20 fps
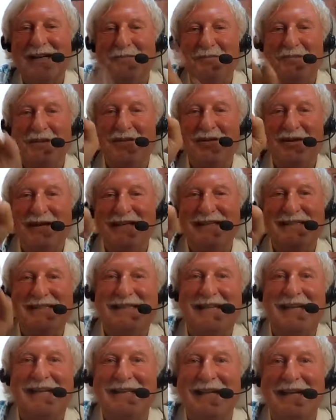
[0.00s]
Now you hit
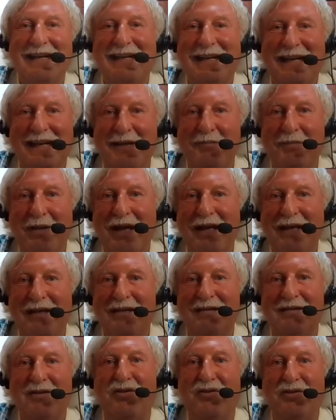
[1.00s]
send on an email,
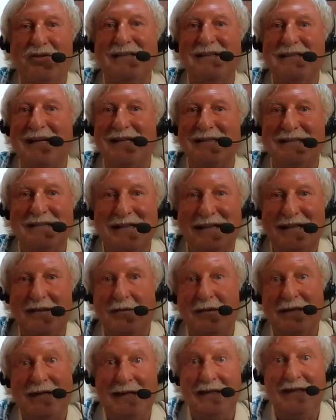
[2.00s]
and 30 seconds
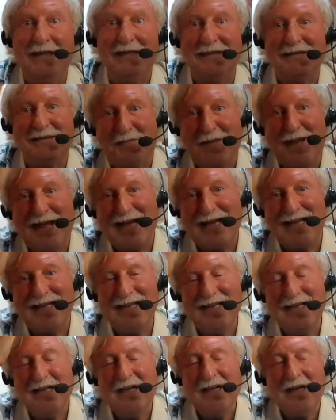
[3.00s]
later, ding, it's back.
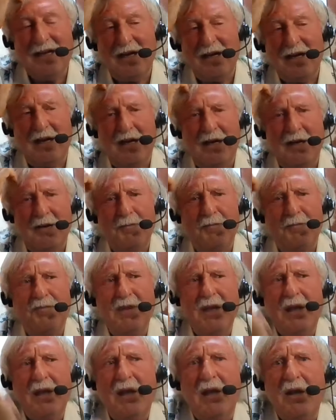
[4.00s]

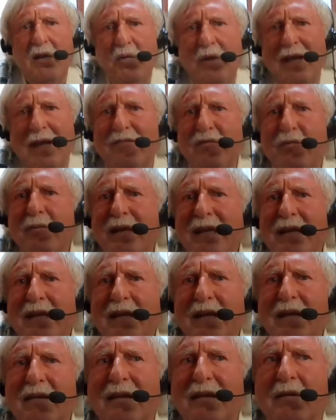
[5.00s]
We have a
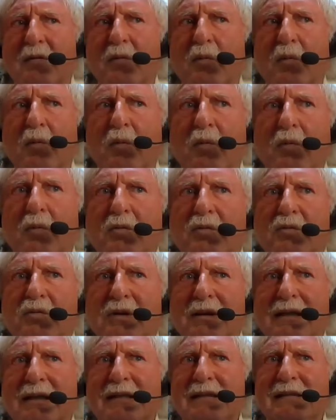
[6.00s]
media that
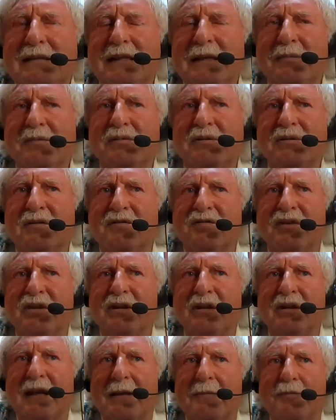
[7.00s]
really seems to
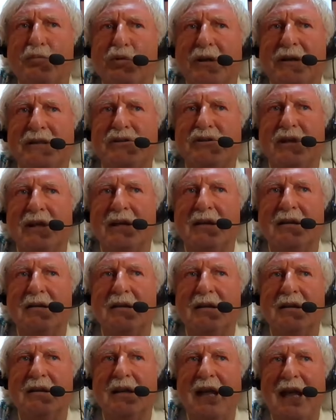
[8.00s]
feel like preaching
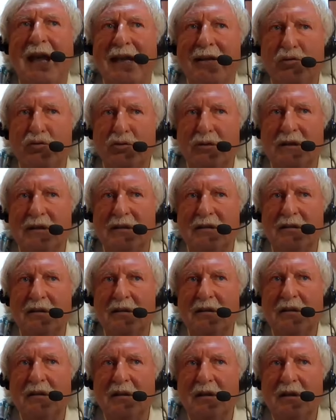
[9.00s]
hatred
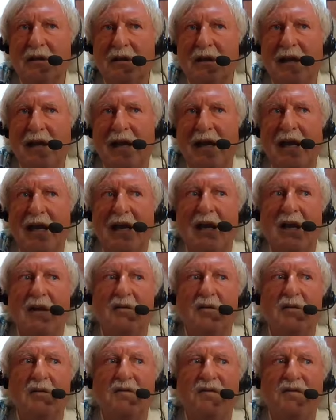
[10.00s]
and